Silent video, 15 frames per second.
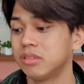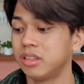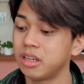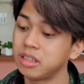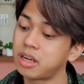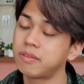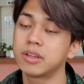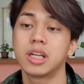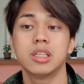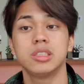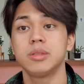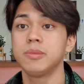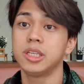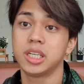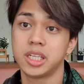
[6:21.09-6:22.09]
They're never gonna
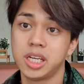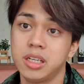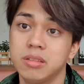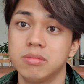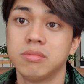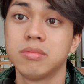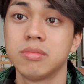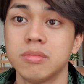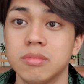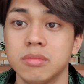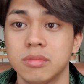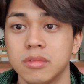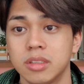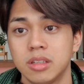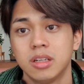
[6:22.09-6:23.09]
see me again.
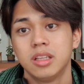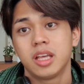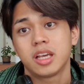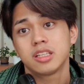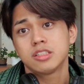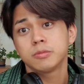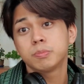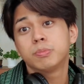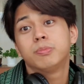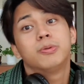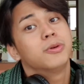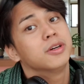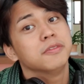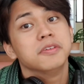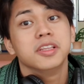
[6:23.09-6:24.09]
Like, it's a
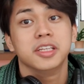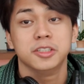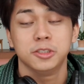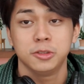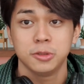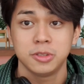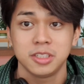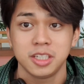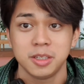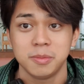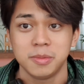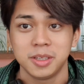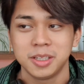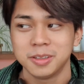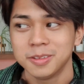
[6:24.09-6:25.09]
privilege to see
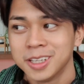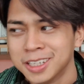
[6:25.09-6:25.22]
me.